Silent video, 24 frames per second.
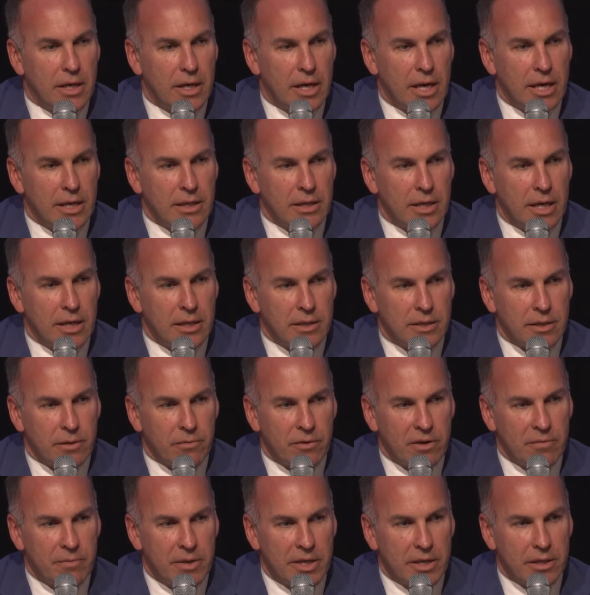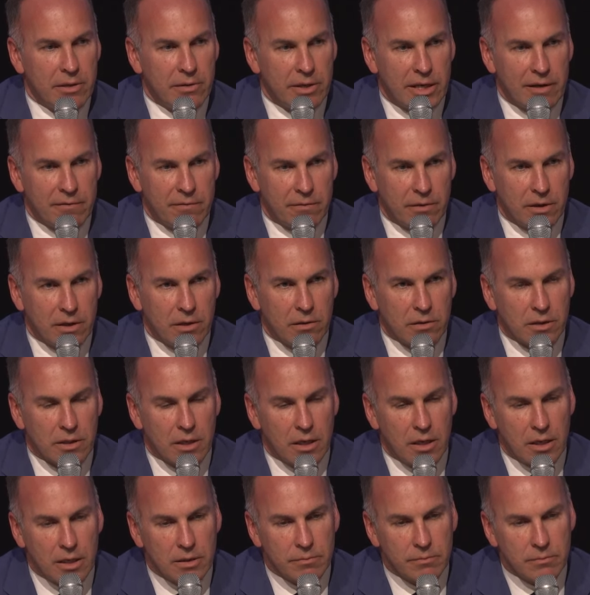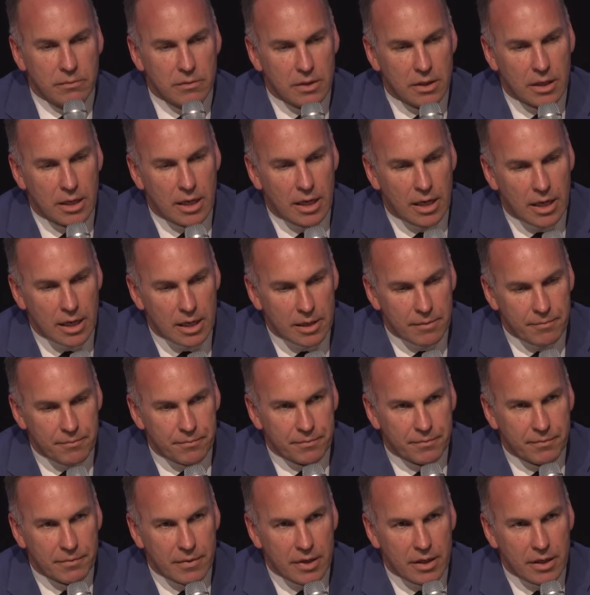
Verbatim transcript: And so we've been doing that for a long time. I